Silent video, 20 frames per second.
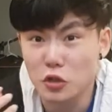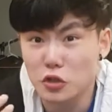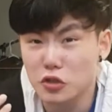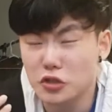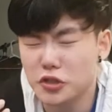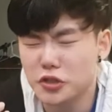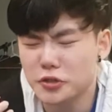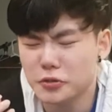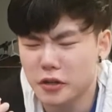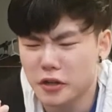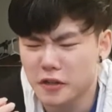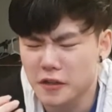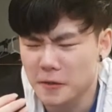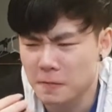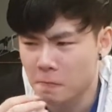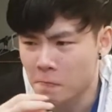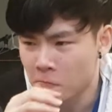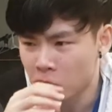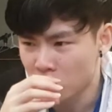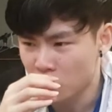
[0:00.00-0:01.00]
you chew on it,
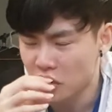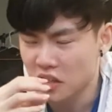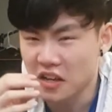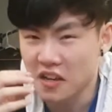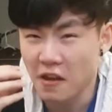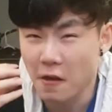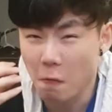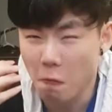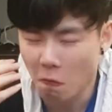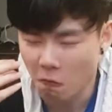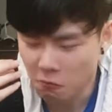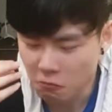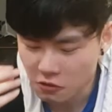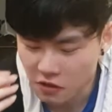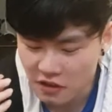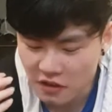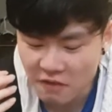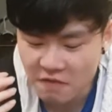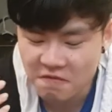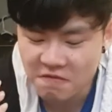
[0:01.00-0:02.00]
you can
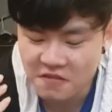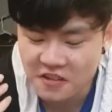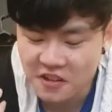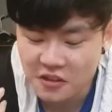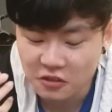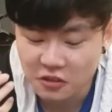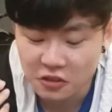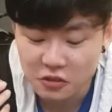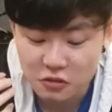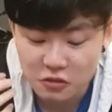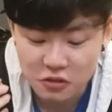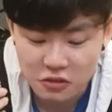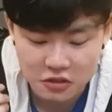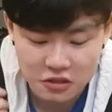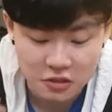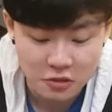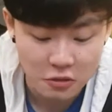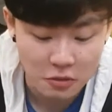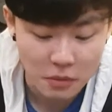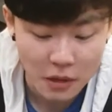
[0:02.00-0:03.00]
really feel the noodles
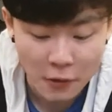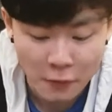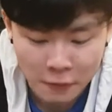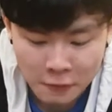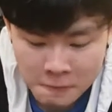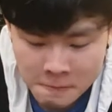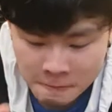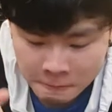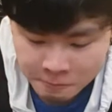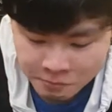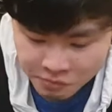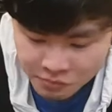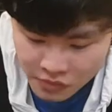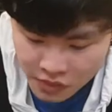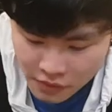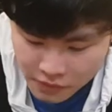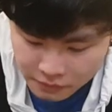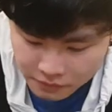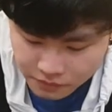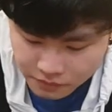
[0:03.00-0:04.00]
in your mouth.
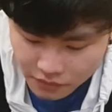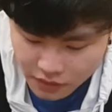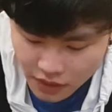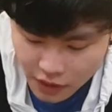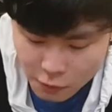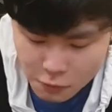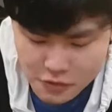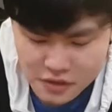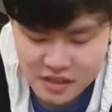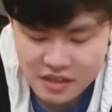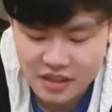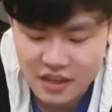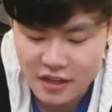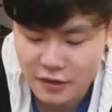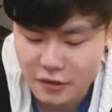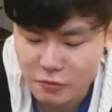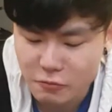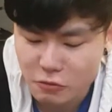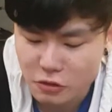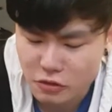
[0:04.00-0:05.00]
I was
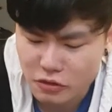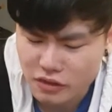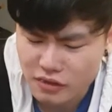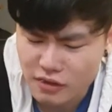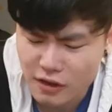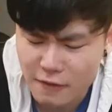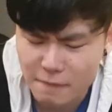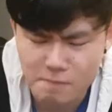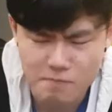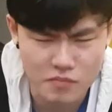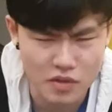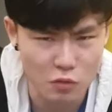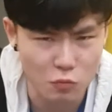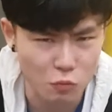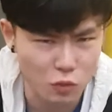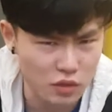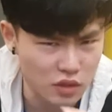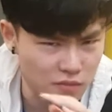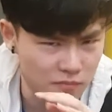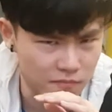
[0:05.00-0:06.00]
slightly worried that it
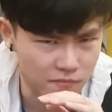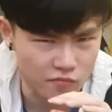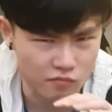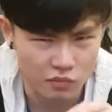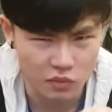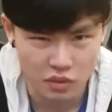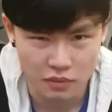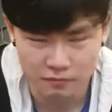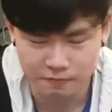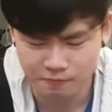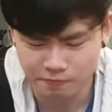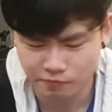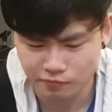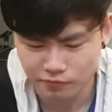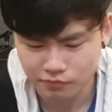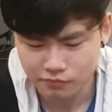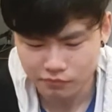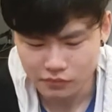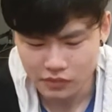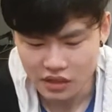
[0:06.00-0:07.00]
wouldn't
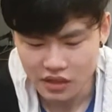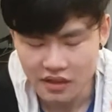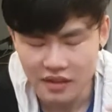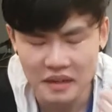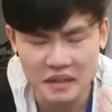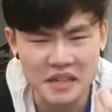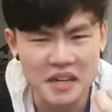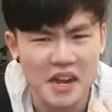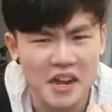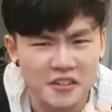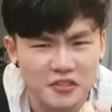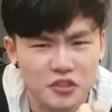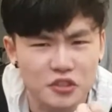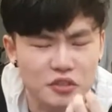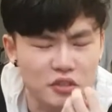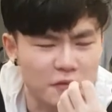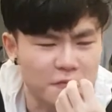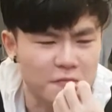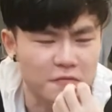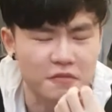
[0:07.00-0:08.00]
catch
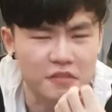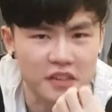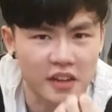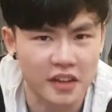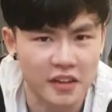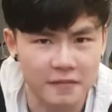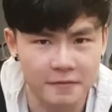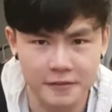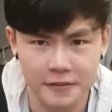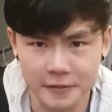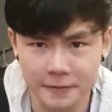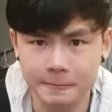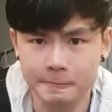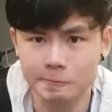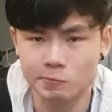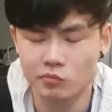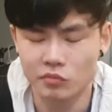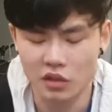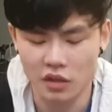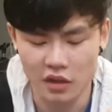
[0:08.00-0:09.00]
the flavor
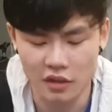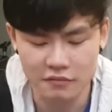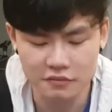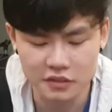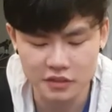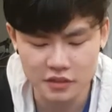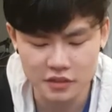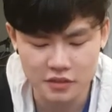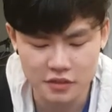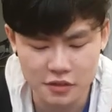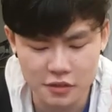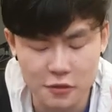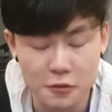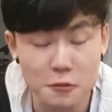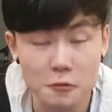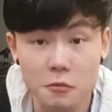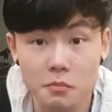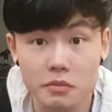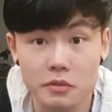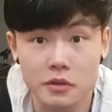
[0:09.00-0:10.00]
of the
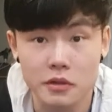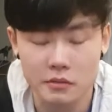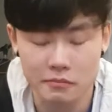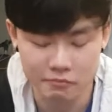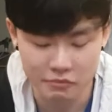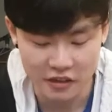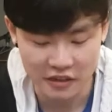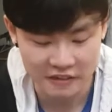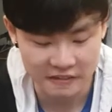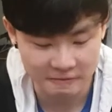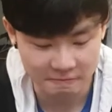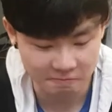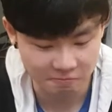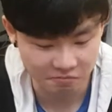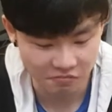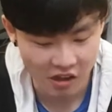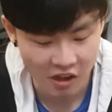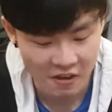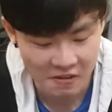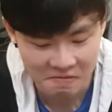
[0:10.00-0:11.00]
soup, but
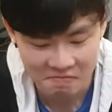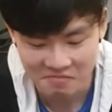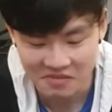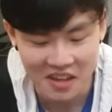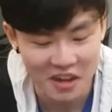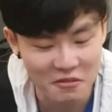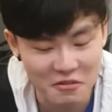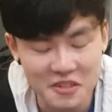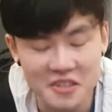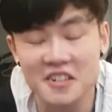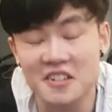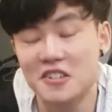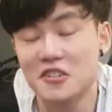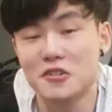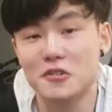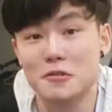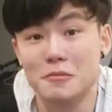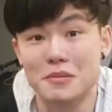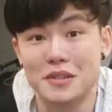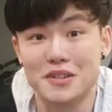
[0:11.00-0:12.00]
that wasn't an
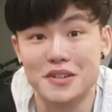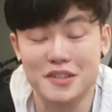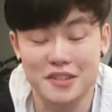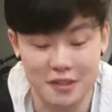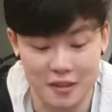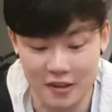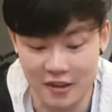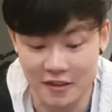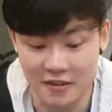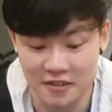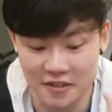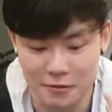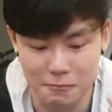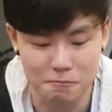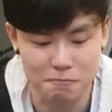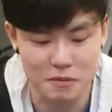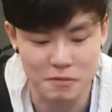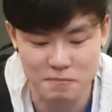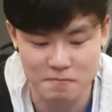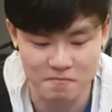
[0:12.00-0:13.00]
issue because it's
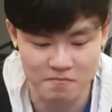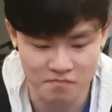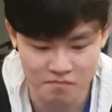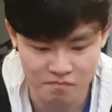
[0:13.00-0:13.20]
been